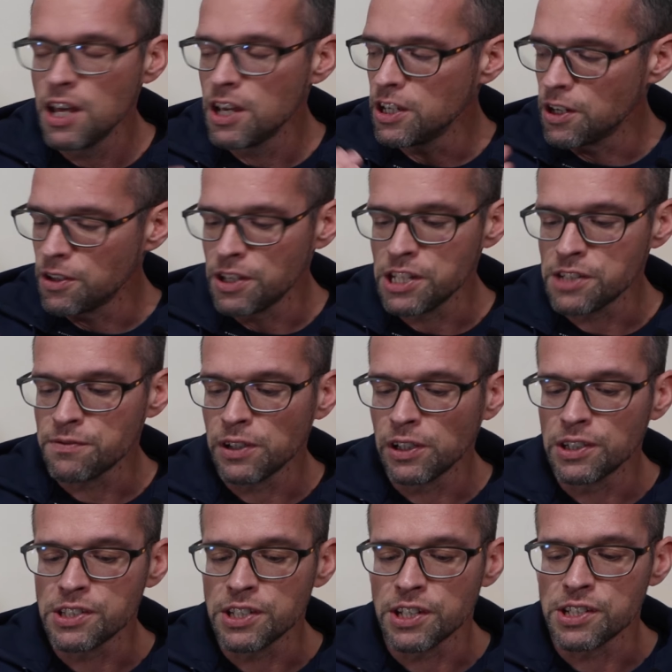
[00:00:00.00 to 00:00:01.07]
You know, these
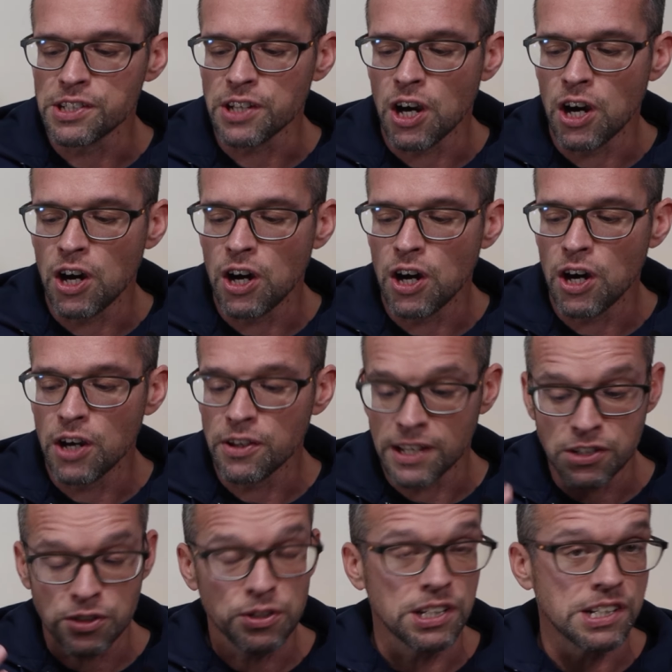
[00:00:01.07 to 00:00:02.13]
filters they
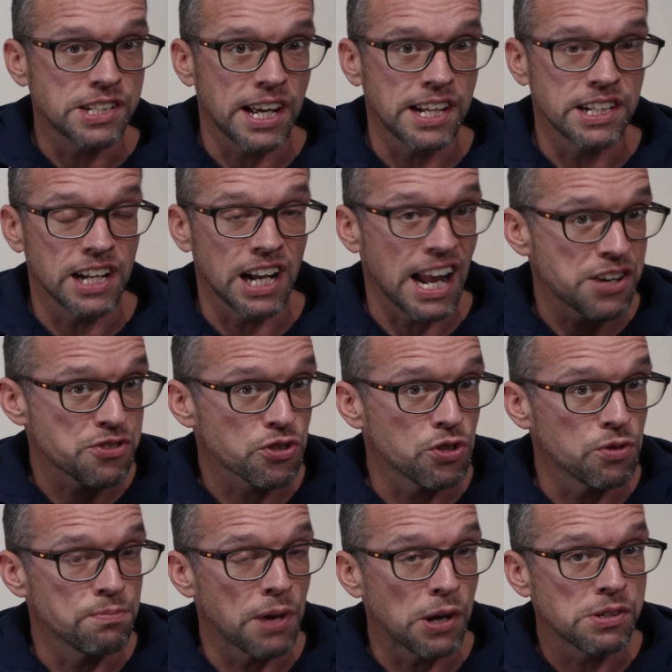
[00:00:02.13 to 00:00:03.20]
do contain an
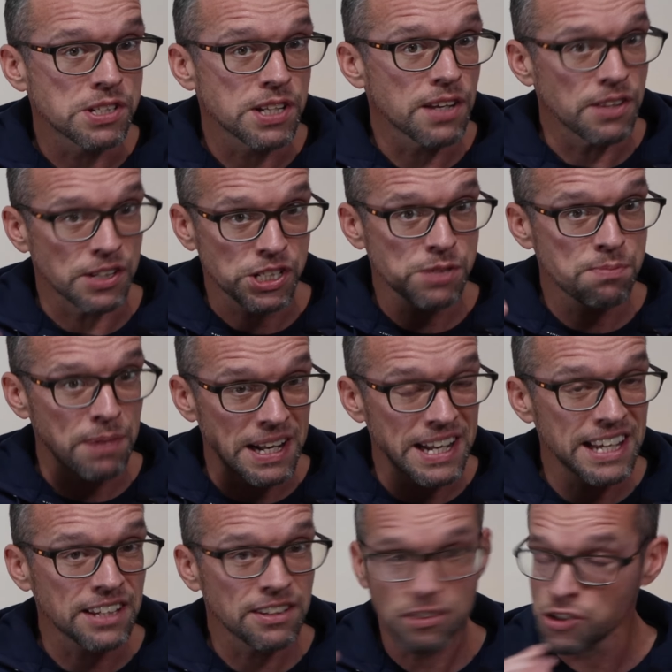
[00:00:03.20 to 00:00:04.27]
electrical motor that's
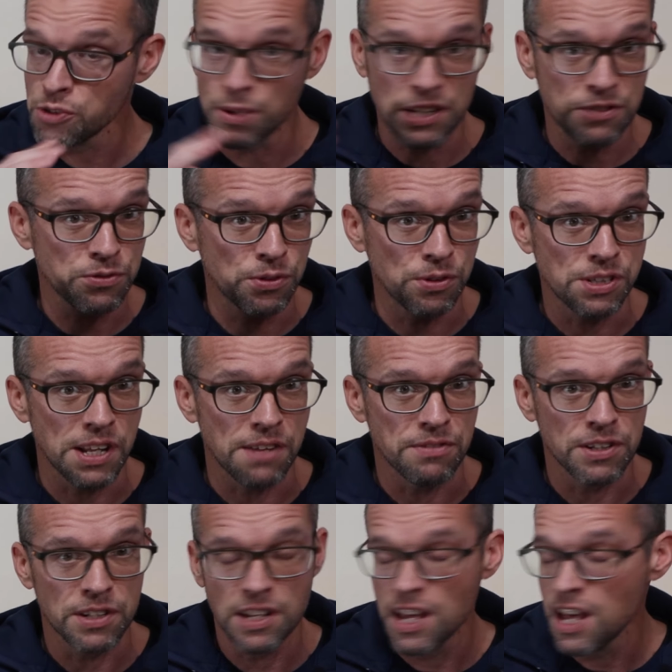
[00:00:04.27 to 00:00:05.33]
spinning
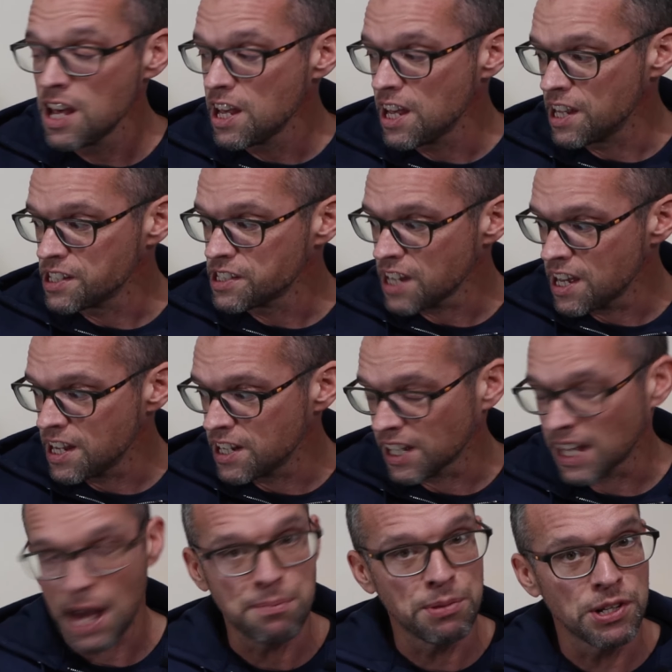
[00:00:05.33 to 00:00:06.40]
24/7. It's in a
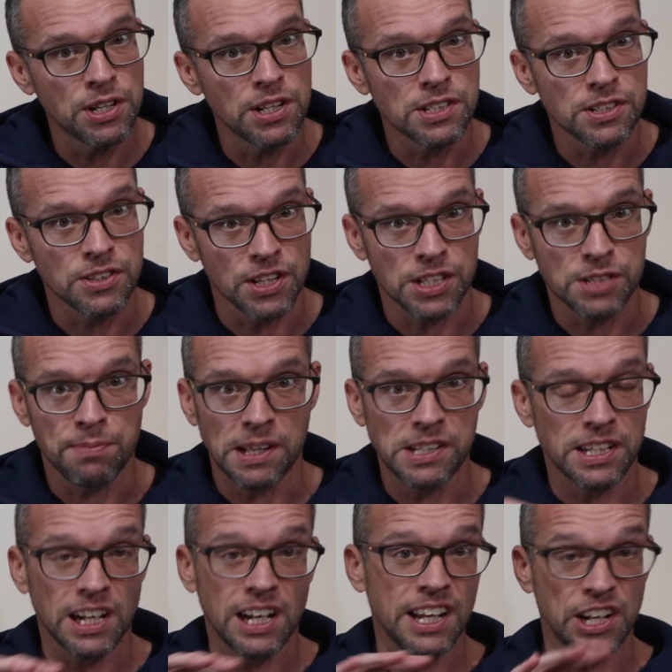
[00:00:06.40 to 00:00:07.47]
cabinet that's
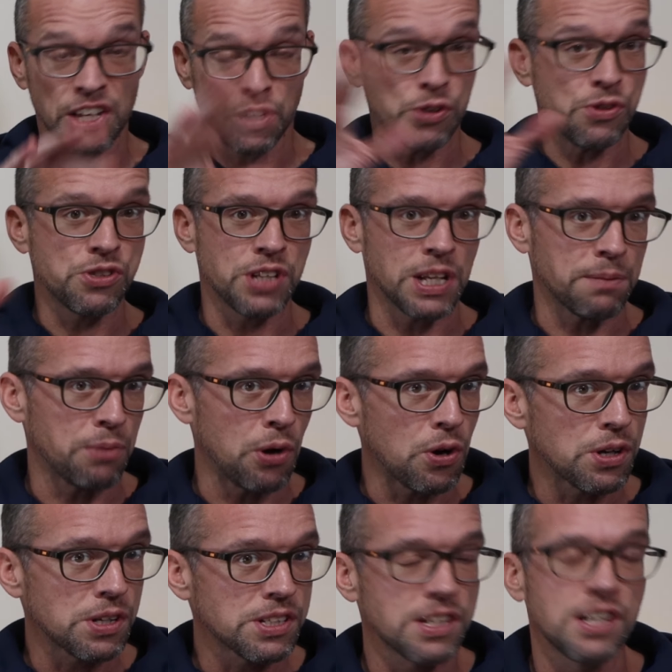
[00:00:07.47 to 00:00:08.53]
basically an acoustic
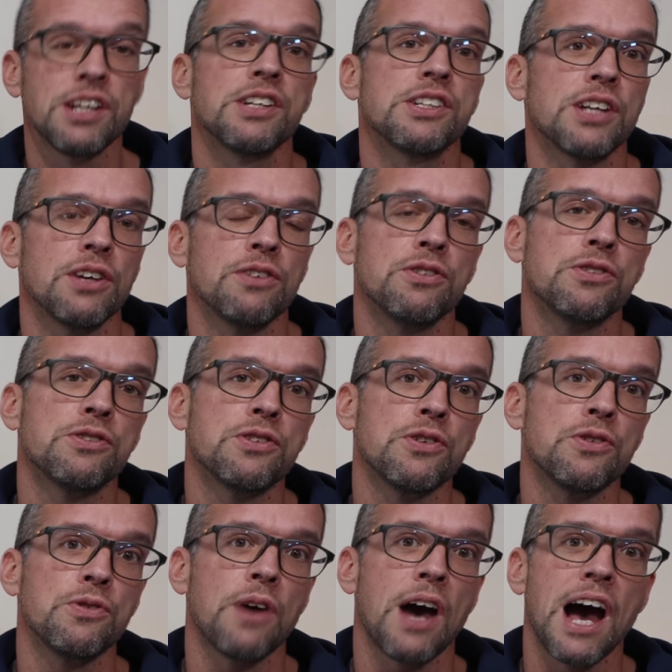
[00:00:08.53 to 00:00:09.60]
box, so you
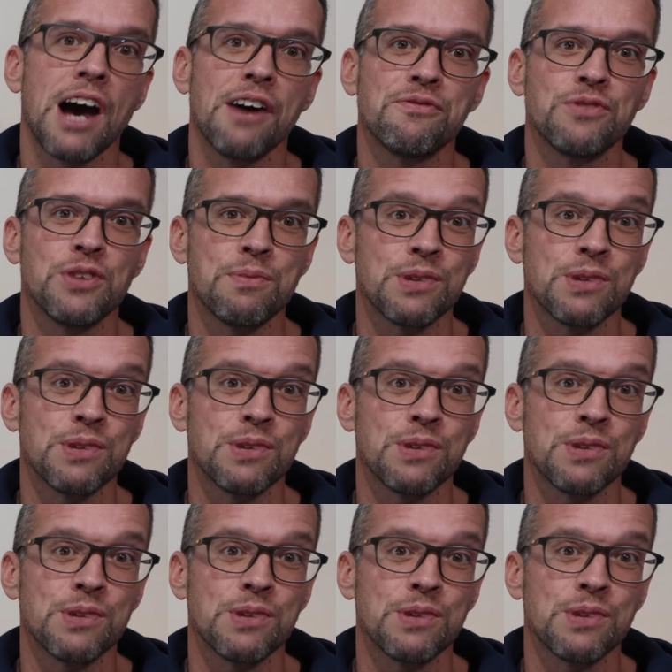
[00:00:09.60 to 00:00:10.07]
do have the